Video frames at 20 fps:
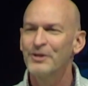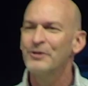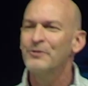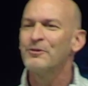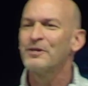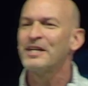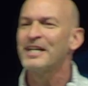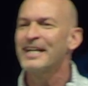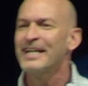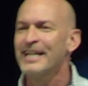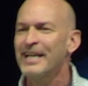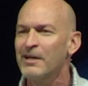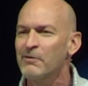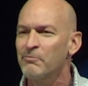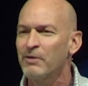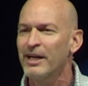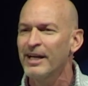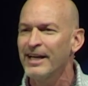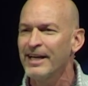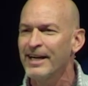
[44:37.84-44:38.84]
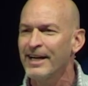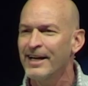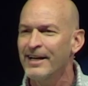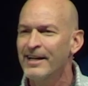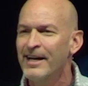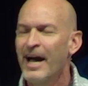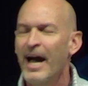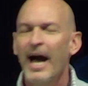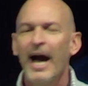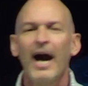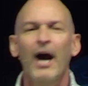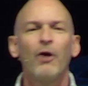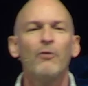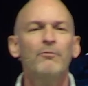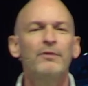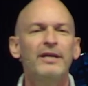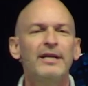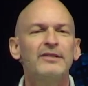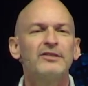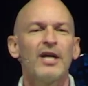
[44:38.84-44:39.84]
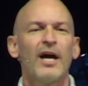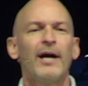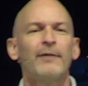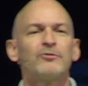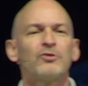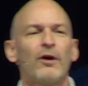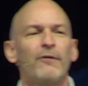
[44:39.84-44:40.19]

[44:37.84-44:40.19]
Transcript: Are you kidding me? How many times